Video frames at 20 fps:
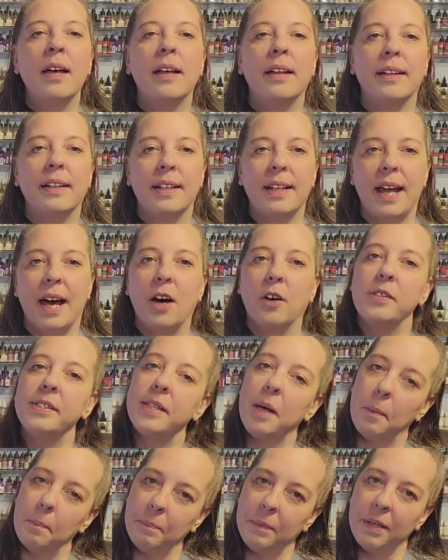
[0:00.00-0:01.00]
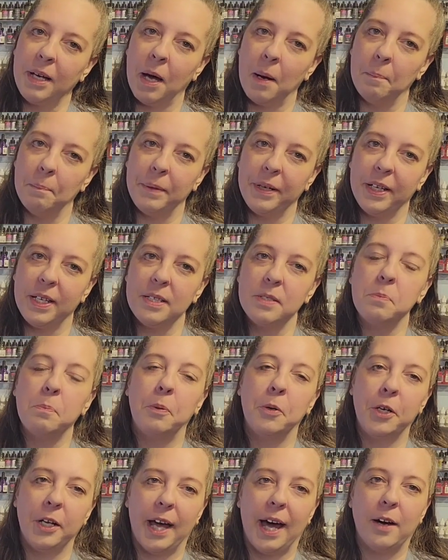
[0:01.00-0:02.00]
Now, some companies
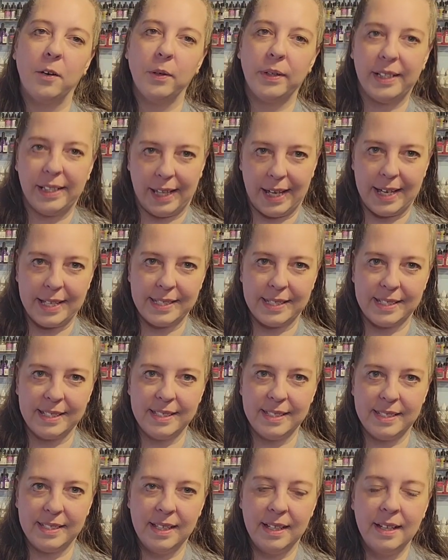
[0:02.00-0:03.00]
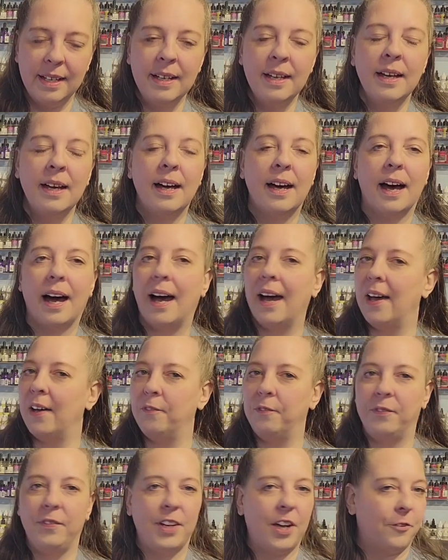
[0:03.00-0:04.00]
put out glazes.
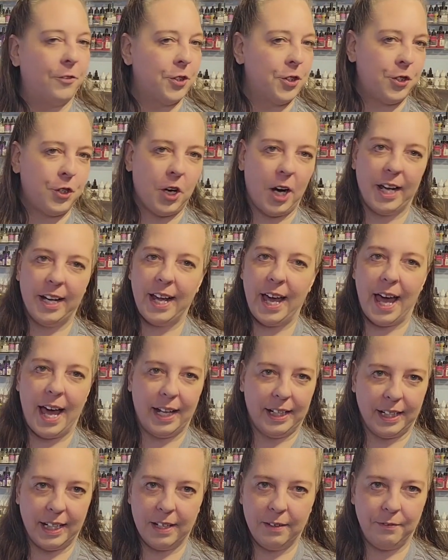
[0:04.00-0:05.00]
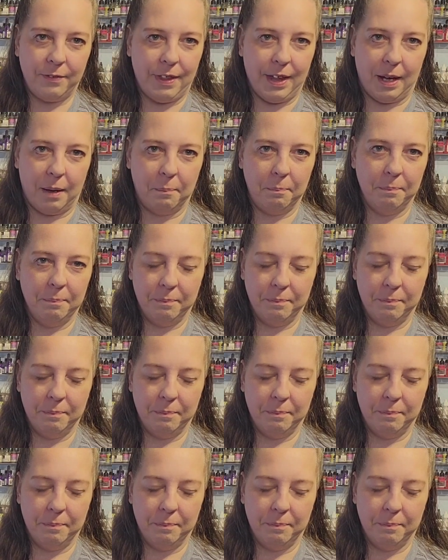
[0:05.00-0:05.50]
I've never tried any of them.